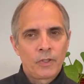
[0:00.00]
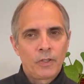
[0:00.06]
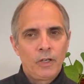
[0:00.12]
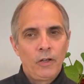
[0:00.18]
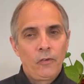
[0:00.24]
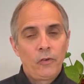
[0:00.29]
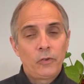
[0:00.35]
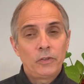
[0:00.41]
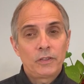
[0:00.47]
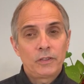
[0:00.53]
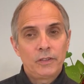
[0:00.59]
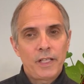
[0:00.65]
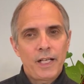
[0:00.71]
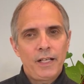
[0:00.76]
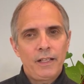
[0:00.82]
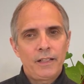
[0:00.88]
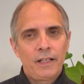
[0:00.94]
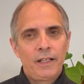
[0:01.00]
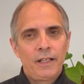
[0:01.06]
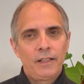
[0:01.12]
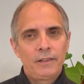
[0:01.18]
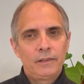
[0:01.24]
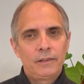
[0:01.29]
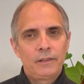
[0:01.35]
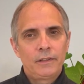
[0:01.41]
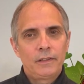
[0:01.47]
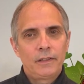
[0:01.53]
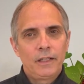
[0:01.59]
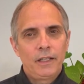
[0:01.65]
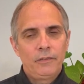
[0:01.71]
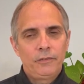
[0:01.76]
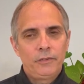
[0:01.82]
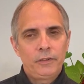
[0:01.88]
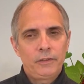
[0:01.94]
Although it's not, I
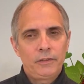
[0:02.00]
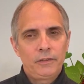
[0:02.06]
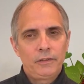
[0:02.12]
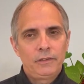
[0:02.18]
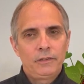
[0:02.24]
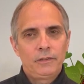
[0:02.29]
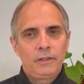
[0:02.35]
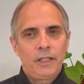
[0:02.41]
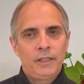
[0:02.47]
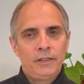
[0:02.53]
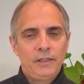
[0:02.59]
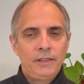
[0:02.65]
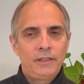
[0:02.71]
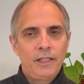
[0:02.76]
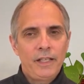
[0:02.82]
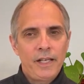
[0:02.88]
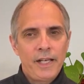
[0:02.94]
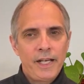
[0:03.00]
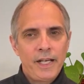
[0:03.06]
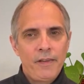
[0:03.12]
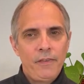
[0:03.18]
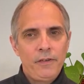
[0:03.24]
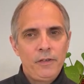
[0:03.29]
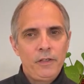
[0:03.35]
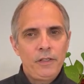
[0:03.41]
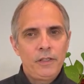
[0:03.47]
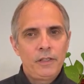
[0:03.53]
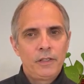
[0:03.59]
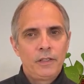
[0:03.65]
feel I need to add, the